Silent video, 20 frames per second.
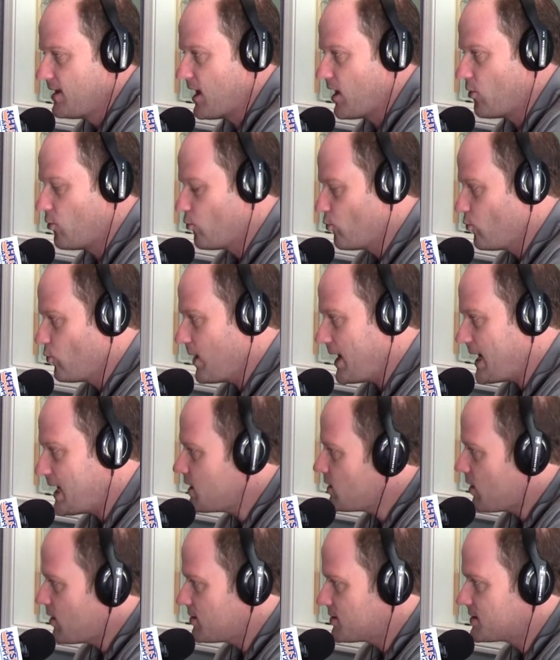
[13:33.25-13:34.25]
Now, yeah.
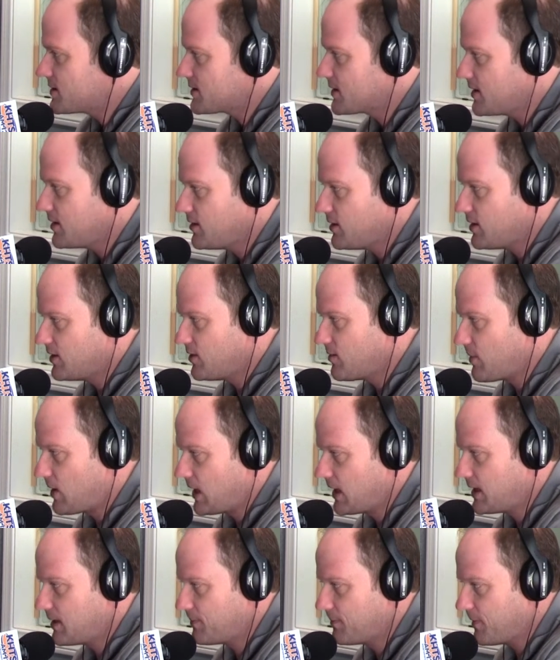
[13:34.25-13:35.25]
Ragnar's skill in the
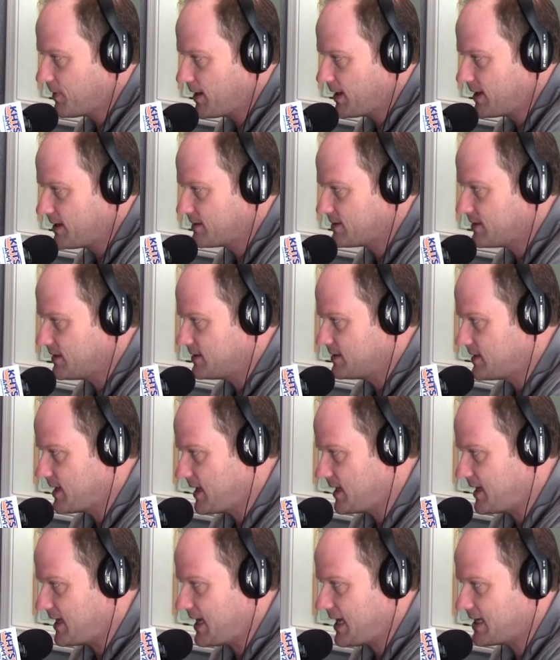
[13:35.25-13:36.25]
marketplace is
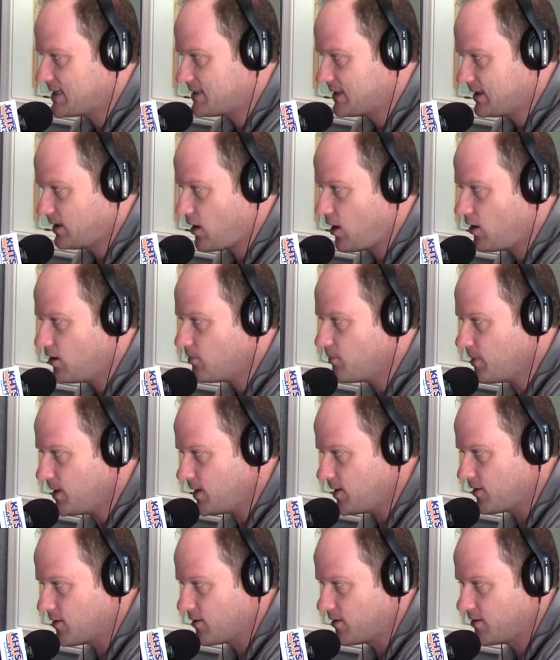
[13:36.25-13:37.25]
that he has a long
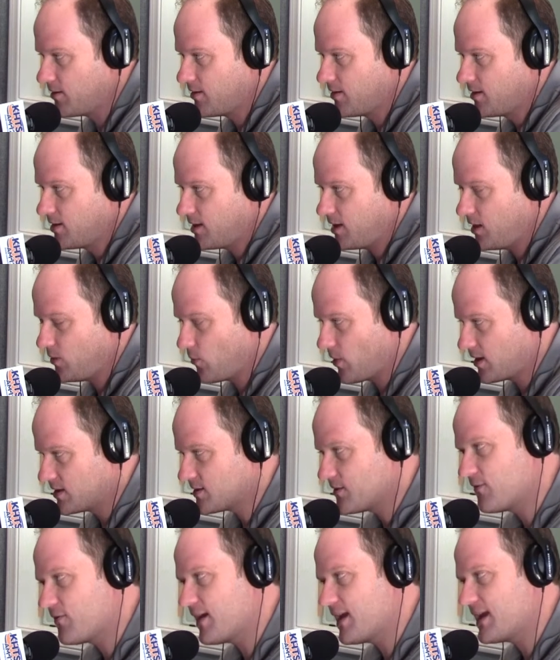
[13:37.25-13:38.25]
beard, he
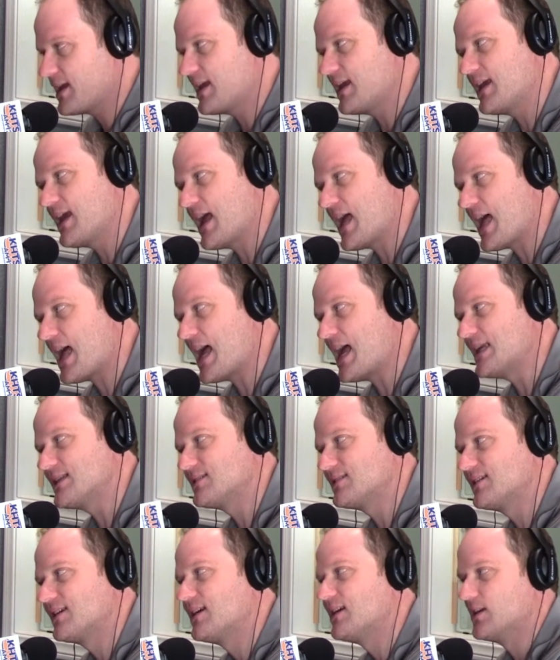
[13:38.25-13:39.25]
wears a Viking
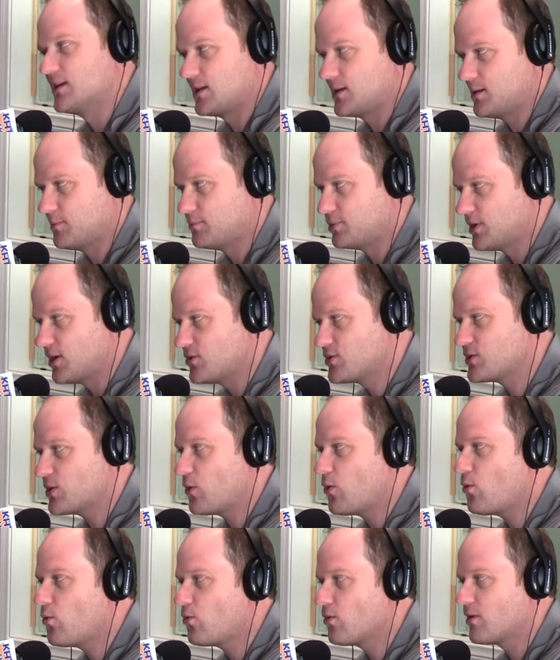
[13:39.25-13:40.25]
hat, he blows
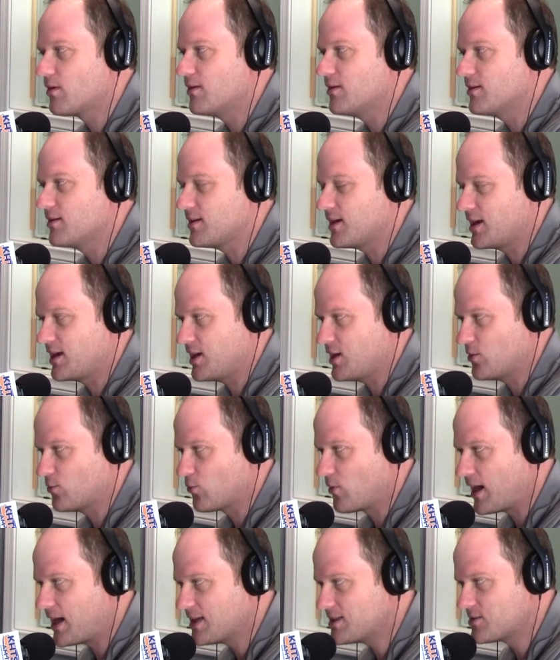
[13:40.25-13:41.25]
a horn, and he
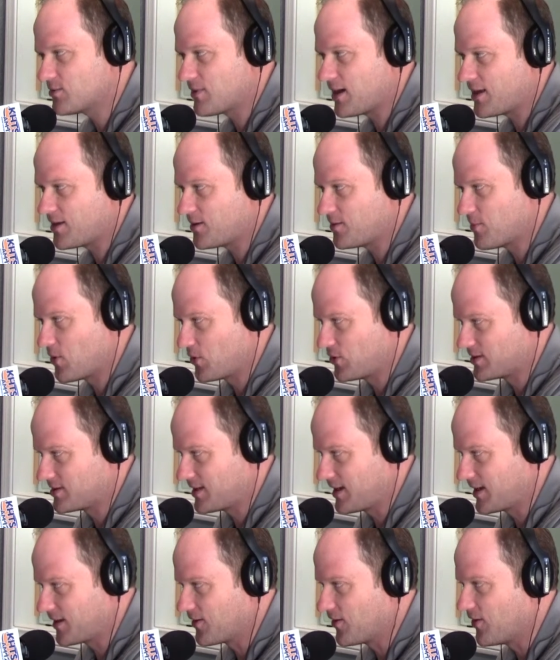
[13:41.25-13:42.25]
rides around on a motorcycle.